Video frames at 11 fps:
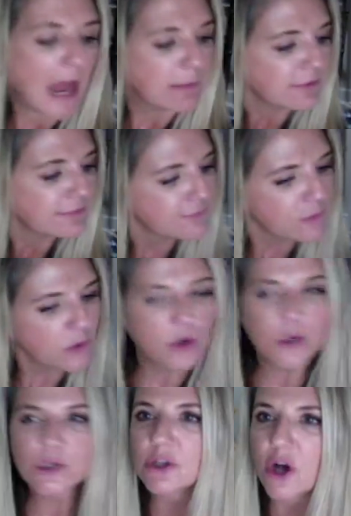And
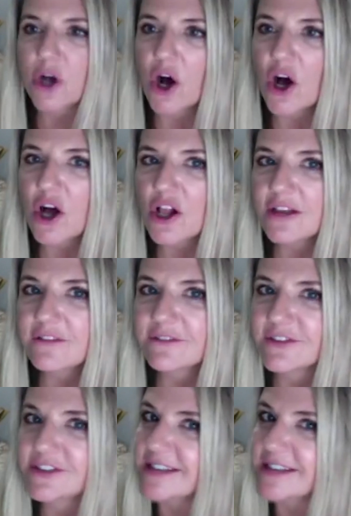before all of